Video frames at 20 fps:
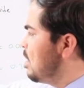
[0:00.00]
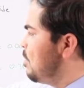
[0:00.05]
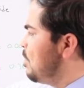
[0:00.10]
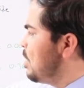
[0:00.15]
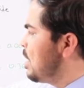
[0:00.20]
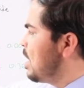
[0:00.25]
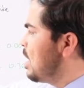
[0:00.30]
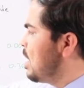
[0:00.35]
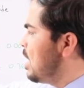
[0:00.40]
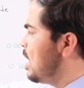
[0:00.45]

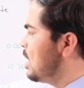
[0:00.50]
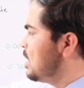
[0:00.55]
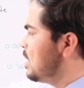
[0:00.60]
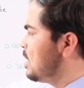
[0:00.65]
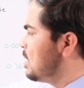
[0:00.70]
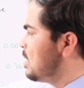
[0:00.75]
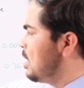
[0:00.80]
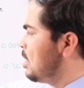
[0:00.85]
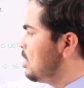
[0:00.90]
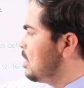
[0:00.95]
We can write
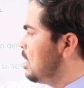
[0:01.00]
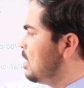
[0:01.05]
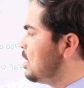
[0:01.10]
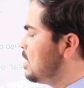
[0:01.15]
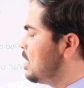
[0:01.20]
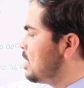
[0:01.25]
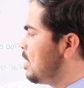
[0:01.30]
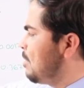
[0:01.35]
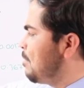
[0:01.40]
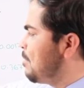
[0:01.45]

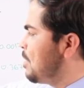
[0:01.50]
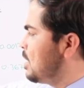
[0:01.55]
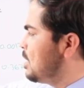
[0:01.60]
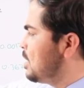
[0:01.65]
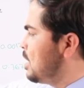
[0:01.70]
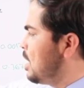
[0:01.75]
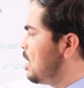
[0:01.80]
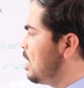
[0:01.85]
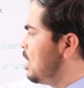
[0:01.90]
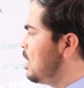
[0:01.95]
it as a
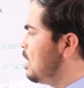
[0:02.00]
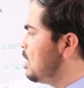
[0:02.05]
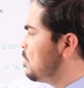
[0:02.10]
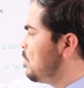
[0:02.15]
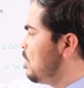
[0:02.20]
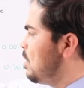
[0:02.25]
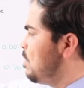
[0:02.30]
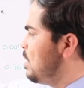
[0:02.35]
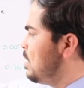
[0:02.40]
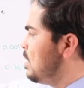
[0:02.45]
fraction. It
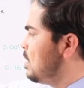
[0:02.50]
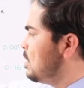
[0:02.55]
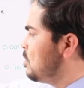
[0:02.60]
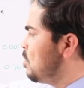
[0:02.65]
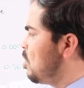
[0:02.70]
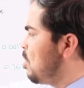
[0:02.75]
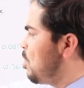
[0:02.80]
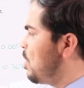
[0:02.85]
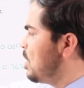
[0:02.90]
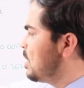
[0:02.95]
will be
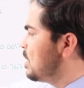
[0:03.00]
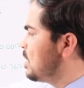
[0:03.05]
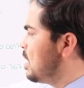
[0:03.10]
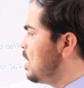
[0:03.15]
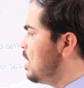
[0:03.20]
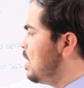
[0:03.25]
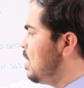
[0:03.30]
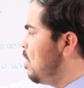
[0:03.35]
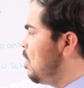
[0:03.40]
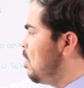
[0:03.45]

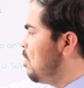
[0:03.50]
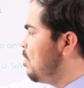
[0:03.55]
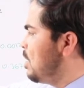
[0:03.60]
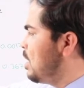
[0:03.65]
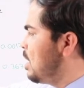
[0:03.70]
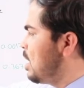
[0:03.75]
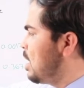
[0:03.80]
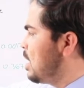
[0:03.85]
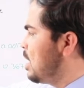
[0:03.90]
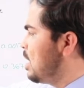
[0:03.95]
0.3
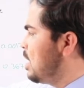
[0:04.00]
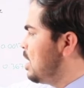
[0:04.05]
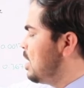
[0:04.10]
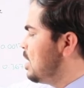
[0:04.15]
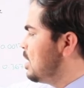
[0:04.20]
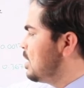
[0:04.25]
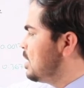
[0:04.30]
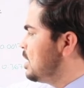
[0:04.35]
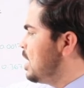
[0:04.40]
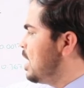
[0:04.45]
over
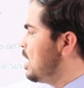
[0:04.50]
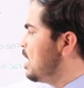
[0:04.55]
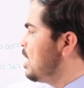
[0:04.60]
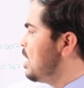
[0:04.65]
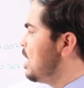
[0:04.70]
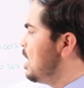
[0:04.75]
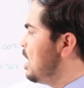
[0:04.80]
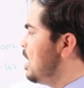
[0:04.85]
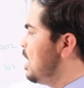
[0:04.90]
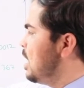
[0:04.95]
10.
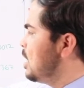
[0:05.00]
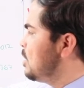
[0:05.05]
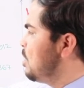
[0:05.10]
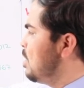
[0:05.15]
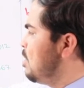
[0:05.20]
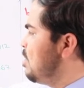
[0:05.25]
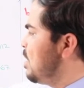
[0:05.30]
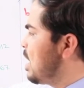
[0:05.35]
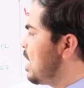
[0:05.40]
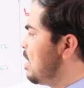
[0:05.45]
It
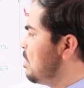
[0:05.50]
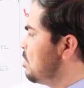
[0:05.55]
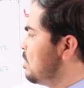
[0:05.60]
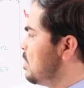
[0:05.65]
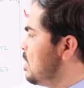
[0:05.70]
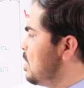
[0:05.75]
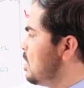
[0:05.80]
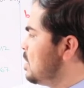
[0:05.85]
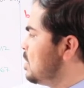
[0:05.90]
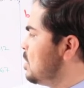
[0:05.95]
will become
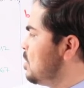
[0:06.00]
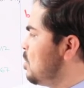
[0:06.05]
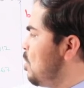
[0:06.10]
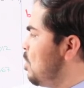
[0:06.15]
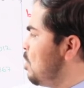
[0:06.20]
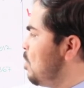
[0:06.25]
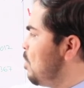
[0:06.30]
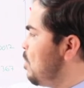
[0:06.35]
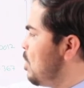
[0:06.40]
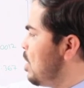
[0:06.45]

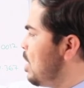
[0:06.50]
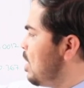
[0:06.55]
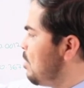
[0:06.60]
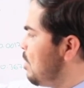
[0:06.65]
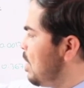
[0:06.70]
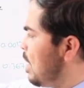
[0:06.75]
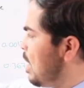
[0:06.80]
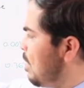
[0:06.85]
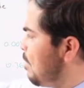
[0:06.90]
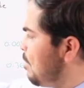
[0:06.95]
0. Here
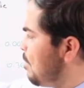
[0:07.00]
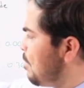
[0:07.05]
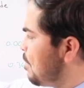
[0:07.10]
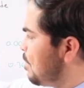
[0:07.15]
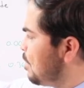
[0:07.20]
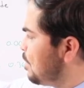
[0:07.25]
we have